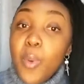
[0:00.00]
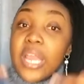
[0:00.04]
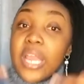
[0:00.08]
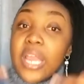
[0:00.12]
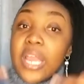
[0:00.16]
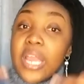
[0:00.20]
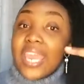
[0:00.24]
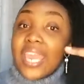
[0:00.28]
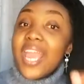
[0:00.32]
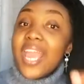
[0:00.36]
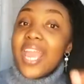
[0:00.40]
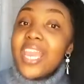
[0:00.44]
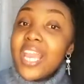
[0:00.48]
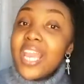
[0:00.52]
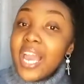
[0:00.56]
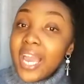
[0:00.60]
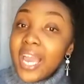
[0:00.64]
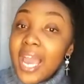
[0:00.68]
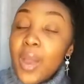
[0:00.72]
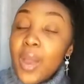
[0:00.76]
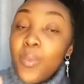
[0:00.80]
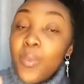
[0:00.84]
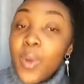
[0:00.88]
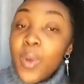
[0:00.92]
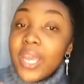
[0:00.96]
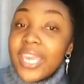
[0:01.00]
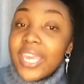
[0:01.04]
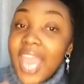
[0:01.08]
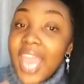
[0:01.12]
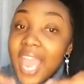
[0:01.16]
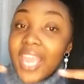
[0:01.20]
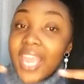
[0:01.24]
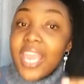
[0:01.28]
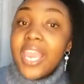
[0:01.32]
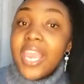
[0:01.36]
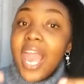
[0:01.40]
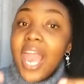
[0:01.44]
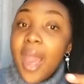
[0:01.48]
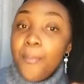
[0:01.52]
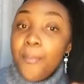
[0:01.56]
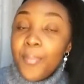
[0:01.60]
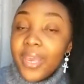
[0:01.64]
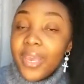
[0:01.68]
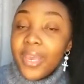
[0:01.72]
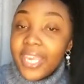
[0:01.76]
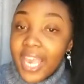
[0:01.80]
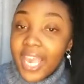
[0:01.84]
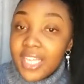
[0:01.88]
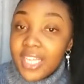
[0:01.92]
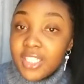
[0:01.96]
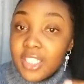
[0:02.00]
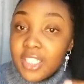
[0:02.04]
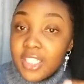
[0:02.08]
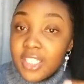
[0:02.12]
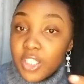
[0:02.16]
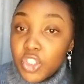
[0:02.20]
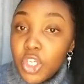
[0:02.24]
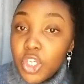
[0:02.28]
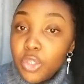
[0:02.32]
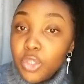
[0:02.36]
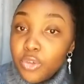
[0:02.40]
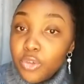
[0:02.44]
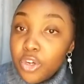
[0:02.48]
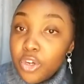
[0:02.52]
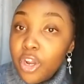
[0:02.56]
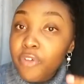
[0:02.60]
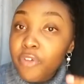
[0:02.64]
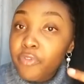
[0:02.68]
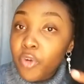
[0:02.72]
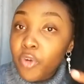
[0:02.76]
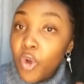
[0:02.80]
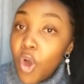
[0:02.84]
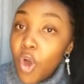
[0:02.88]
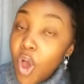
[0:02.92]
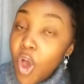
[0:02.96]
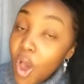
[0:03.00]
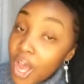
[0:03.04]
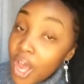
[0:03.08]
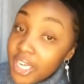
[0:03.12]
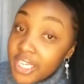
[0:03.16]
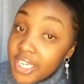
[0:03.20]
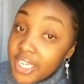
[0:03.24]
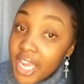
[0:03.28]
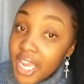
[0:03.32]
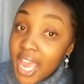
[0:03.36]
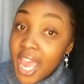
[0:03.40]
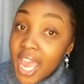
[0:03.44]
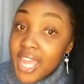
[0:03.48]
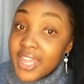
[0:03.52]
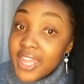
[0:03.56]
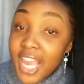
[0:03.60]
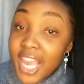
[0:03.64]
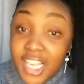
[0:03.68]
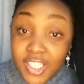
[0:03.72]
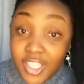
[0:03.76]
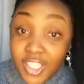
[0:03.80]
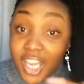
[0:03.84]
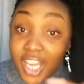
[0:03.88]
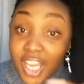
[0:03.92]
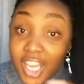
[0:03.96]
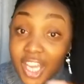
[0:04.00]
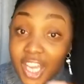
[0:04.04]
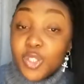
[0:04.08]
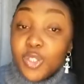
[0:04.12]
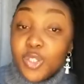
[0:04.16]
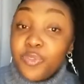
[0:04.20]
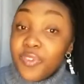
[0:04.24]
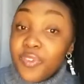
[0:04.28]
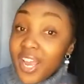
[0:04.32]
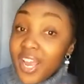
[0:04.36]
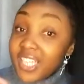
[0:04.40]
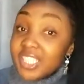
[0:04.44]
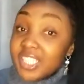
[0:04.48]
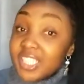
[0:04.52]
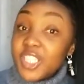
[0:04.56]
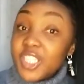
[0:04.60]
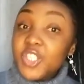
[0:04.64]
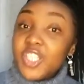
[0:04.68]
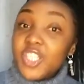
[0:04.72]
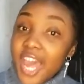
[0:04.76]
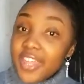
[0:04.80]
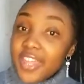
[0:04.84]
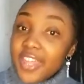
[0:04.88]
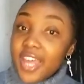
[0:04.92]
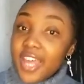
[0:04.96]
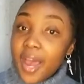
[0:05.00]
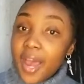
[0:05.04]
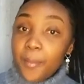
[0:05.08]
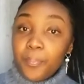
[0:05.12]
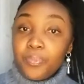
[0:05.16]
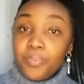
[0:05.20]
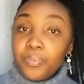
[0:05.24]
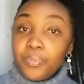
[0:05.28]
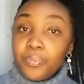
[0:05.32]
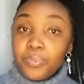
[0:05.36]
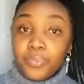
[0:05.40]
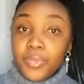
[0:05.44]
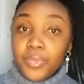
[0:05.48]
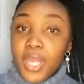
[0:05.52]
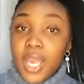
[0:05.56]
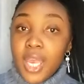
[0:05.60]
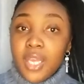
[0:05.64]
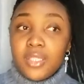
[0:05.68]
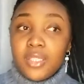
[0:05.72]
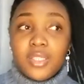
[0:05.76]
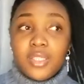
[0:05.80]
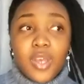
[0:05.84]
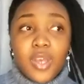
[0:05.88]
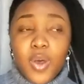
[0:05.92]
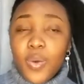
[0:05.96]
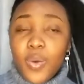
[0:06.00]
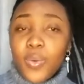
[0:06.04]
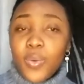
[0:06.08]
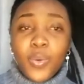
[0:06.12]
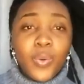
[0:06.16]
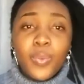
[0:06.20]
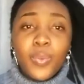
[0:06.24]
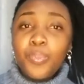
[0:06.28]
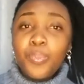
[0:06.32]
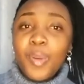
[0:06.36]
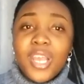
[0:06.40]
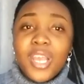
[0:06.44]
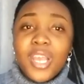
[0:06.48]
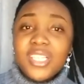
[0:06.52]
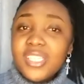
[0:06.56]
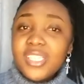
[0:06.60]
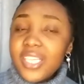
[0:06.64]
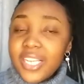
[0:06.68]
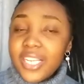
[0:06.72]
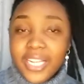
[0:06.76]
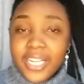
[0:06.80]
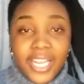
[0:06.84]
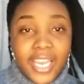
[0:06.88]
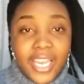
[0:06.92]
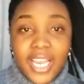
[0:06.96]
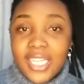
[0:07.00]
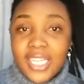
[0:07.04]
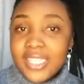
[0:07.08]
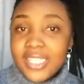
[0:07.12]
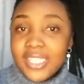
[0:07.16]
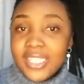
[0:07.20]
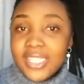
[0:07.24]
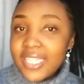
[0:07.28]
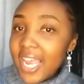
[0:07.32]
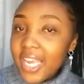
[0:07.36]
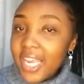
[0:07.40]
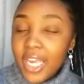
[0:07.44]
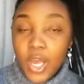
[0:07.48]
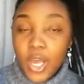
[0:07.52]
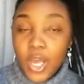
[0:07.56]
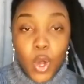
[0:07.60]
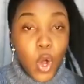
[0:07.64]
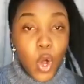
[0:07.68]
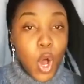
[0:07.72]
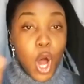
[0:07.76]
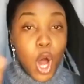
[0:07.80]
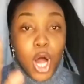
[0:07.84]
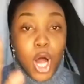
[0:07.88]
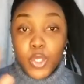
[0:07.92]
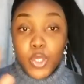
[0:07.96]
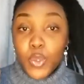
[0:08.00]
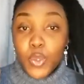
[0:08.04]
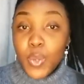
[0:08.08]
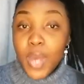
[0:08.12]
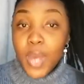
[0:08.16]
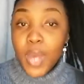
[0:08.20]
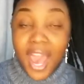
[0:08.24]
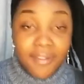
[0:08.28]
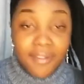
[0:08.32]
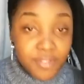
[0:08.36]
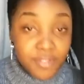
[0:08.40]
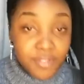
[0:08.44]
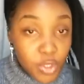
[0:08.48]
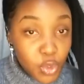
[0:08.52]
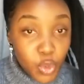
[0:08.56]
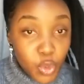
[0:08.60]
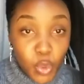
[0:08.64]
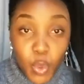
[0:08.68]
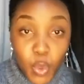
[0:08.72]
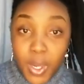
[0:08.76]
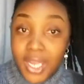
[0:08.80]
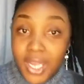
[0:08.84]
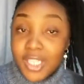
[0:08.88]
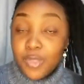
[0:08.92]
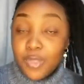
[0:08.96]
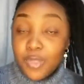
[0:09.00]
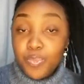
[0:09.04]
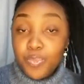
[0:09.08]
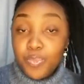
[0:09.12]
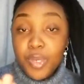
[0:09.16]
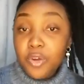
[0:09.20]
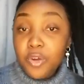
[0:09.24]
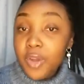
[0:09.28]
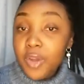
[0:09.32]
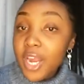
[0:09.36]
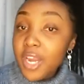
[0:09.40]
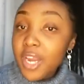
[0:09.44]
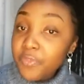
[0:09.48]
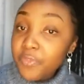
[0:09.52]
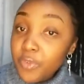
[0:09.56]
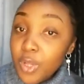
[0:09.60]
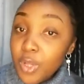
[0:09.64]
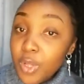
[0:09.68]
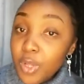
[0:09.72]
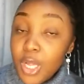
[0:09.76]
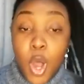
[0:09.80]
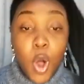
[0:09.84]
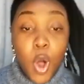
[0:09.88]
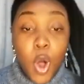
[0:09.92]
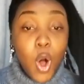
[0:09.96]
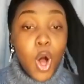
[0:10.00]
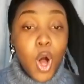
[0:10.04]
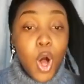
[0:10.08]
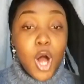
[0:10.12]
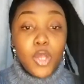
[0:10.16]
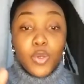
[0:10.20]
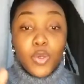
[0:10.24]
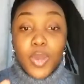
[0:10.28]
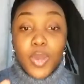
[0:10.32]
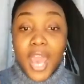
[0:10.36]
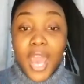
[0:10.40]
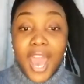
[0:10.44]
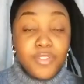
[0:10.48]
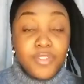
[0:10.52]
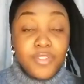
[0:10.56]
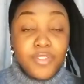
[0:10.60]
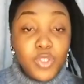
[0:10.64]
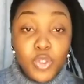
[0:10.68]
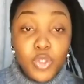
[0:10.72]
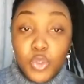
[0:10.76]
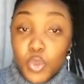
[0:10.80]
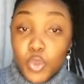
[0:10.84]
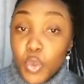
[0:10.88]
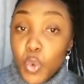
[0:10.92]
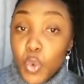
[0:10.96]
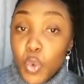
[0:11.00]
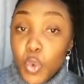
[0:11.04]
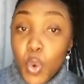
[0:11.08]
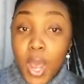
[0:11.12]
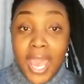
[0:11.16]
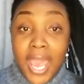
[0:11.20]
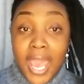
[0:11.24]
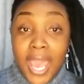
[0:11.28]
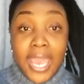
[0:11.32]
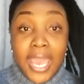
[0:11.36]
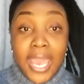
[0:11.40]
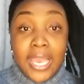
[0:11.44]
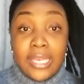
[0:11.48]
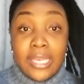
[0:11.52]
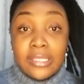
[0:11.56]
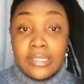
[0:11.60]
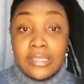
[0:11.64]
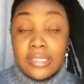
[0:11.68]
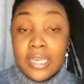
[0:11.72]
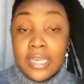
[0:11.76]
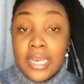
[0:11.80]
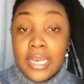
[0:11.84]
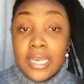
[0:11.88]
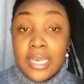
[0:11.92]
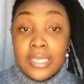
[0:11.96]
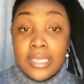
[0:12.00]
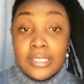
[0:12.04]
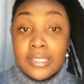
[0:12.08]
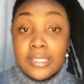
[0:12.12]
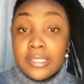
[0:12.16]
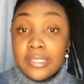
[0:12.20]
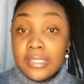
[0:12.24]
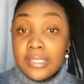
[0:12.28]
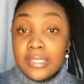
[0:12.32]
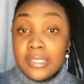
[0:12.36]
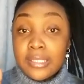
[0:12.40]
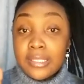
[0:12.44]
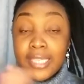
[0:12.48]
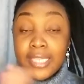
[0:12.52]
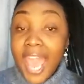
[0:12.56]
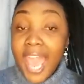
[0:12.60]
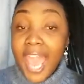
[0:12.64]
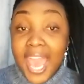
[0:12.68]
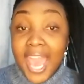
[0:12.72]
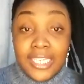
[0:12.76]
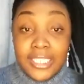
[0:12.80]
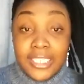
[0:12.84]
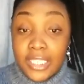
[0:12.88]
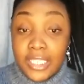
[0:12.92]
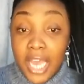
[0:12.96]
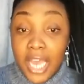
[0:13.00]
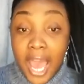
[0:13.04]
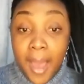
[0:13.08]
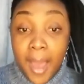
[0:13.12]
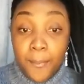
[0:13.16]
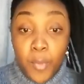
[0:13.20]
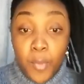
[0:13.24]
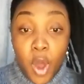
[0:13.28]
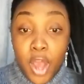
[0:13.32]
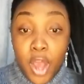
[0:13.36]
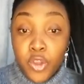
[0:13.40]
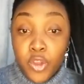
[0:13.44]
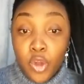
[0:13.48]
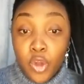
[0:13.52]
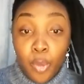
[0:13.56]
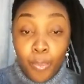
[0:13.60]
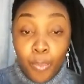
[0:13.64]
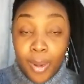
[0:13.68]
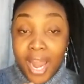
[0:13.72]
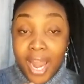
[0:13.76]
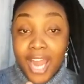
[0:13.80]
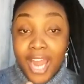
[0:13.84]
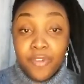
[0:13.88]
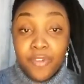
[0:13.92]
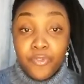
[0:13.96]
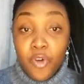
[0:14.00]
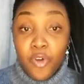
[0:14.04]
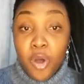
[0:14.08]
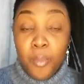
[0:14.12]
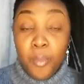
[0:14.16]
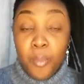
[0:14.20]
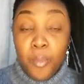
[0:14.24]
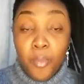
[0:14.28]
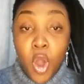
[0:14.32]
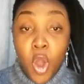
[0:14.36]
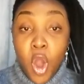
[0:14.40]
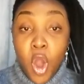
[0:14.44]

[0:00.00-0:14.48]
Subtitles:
were ganging up against the children of God, they started to fight each other. So basically, it's like, all you have to do is be grateful. All you have to do is stand on your platform